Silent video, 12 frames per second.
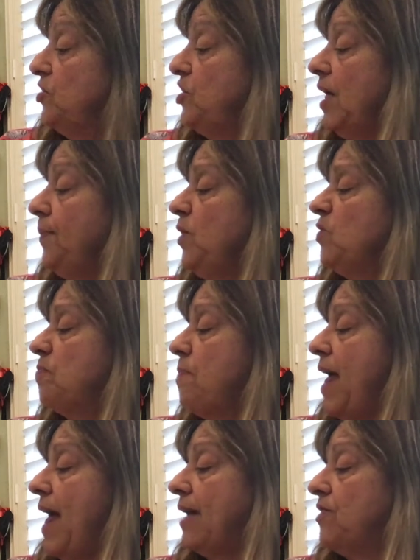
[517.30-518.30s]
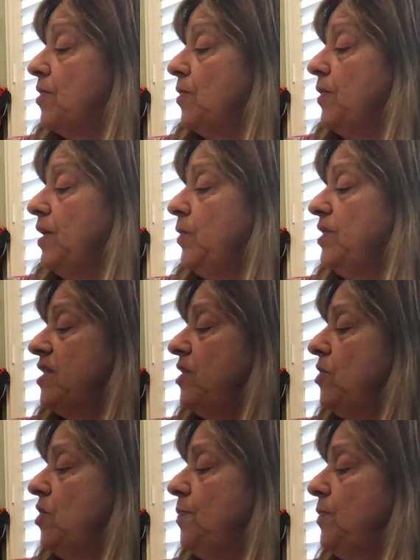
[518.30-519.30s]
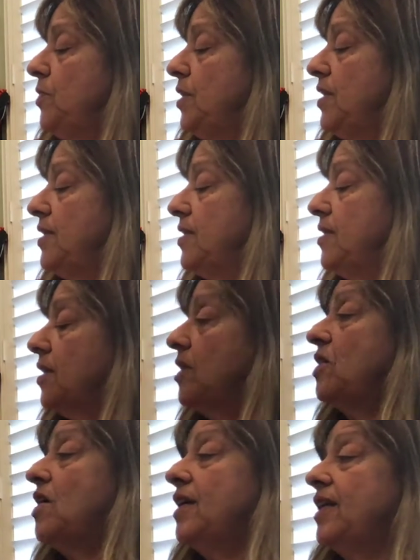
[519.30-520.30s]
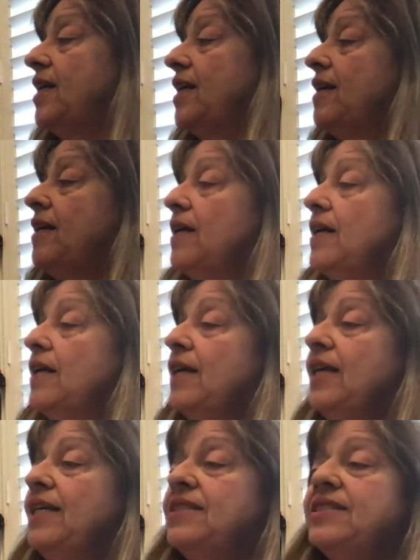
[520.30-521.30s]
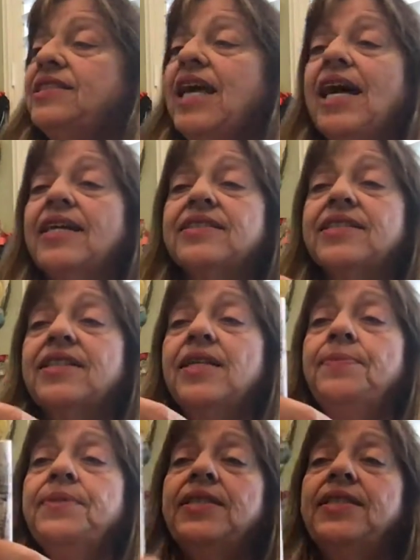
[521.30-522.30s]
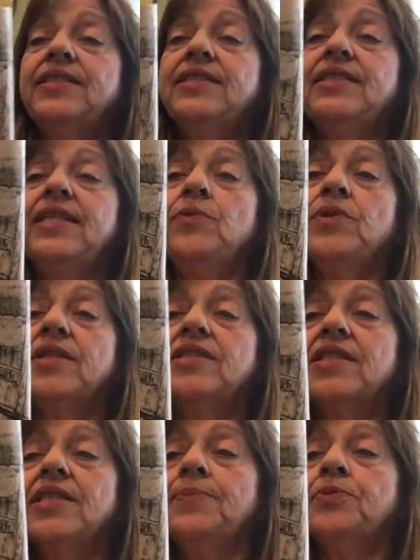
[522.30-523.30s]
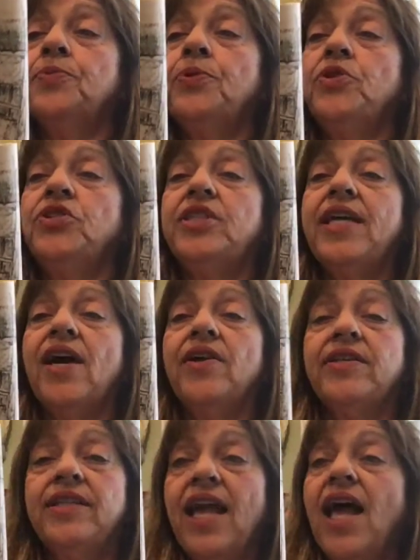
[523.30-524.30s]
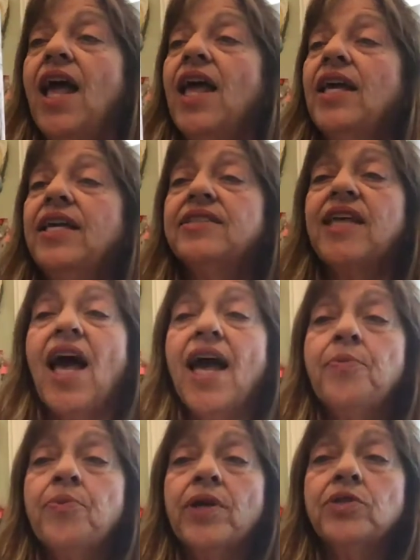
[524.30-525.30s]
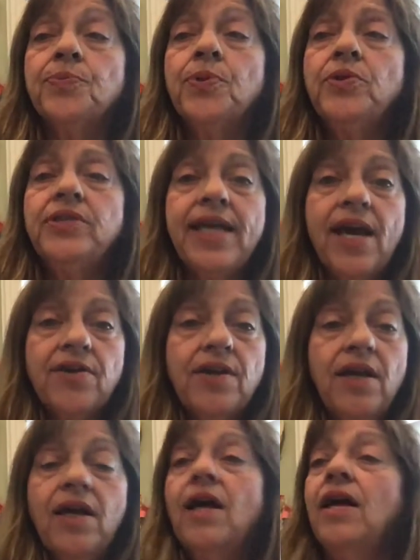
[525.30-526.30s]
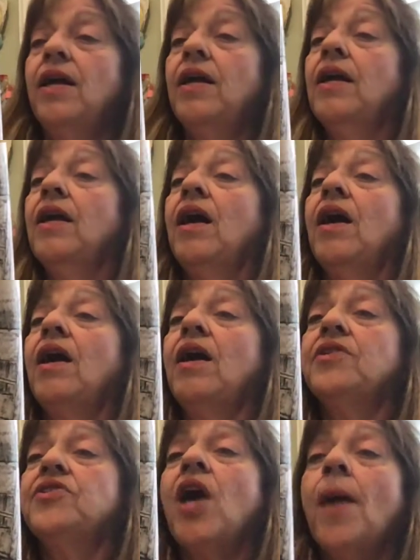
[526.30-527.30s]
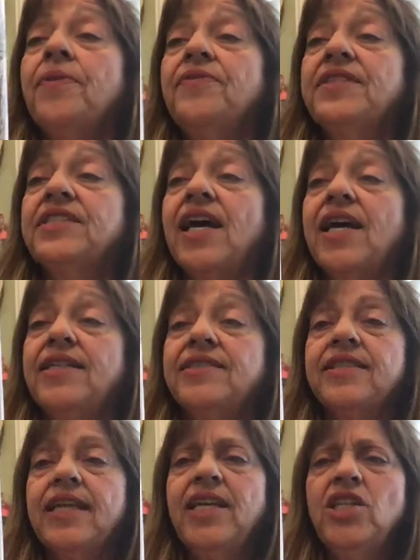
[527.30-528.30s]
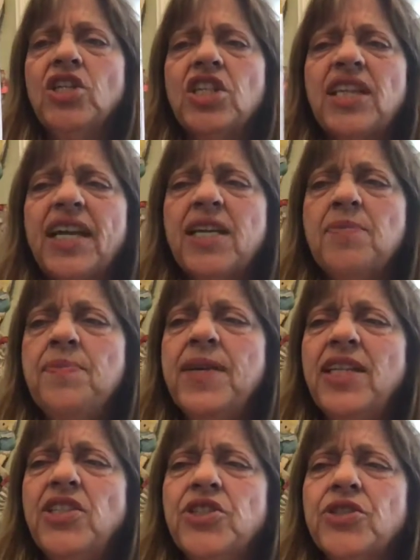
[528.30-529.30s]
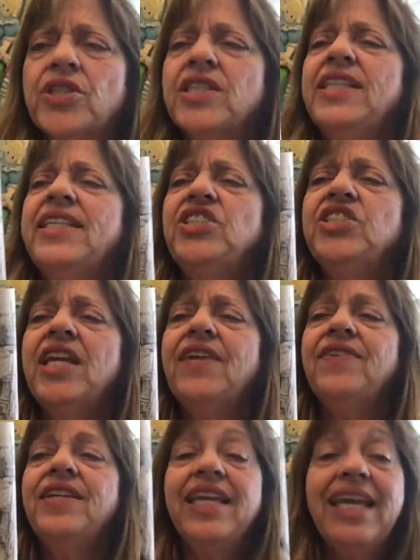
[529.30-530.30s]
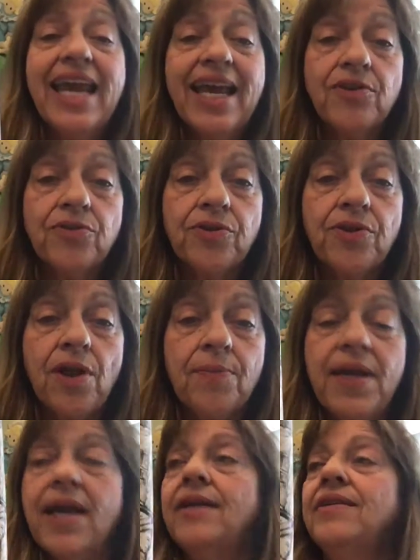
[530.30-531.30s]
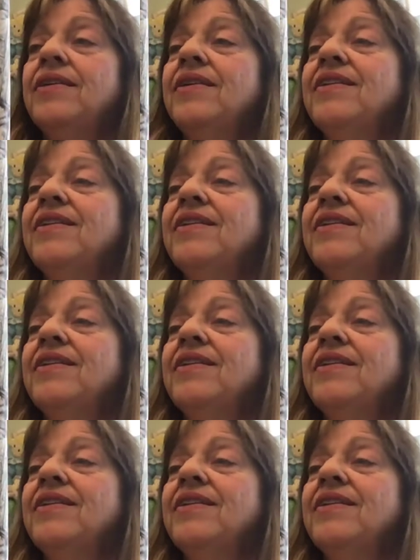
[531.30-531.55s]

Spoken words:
Jamie was mad, though. He was in no mood to listen to Claudia. He sat, slumped in his seat with his lips pooched out and his eyebrows pulled down on top of his eyes. He looked like a miniature, clean-shaven Neanderthal man.